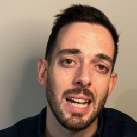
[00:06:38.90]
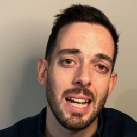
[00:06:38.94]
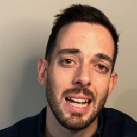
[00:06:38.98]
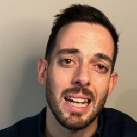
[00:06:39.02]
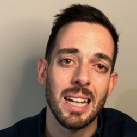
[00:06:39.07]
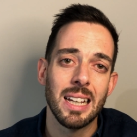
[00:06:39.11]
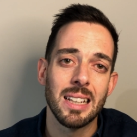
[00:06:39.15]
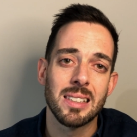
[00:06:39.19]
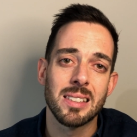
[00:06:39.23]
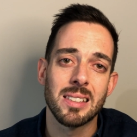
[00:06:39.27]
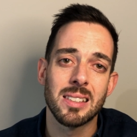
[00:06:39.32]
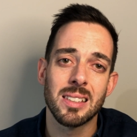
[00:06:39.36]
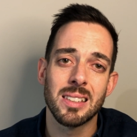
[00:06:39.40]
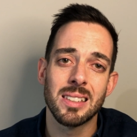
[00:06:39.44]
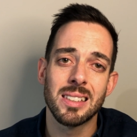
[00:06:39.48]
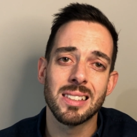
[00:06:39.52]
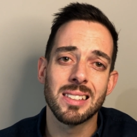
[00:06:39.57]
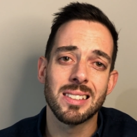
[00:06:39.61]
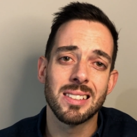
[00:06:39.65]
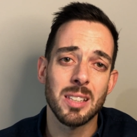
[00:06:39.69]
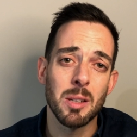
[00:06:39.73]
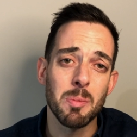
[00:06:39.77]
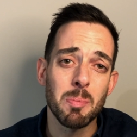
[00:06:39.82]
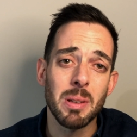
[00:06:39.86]
It's
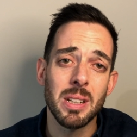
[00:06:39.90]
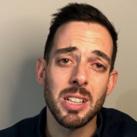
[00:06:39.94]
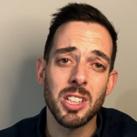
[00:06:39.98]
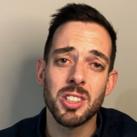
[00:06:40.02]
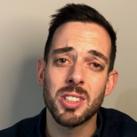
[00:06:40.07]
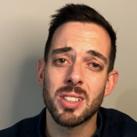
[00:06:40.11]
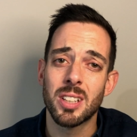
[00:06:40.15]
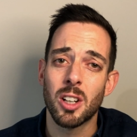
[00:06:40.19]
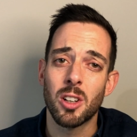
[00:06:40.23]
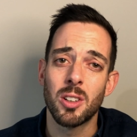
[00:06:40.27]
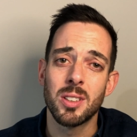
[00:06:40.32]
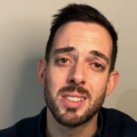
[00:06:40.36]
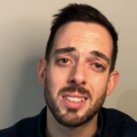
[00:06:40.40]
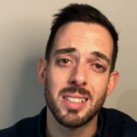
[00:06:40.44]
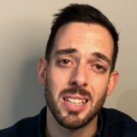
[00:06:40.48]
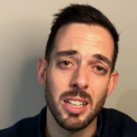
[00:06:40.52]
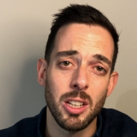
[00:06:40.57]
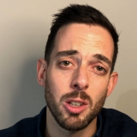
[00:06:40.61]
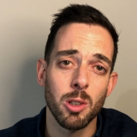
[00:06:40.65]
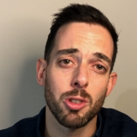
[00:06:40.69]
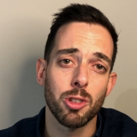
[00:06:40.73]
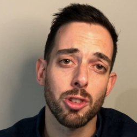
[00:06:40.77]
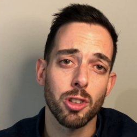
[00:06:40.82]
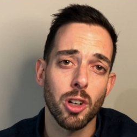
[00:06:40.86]
simply just a
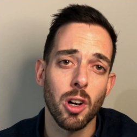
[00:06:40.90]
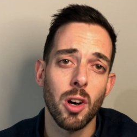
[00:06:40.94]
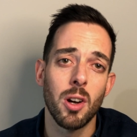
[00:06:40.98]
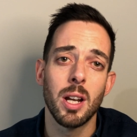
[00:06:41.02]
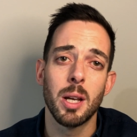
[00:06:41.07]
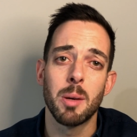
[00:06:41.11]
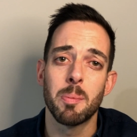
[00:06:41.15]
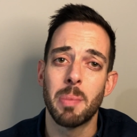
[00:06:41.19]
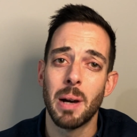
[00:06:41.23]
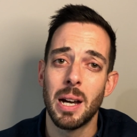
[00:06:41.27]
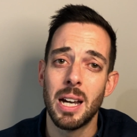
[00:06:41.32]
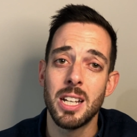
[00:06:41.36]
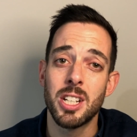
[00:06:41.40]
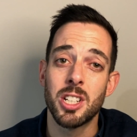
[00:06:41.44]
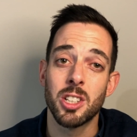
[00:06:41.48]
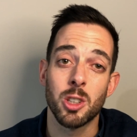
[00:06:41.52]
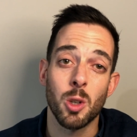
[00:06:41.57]
continuous scrolling page.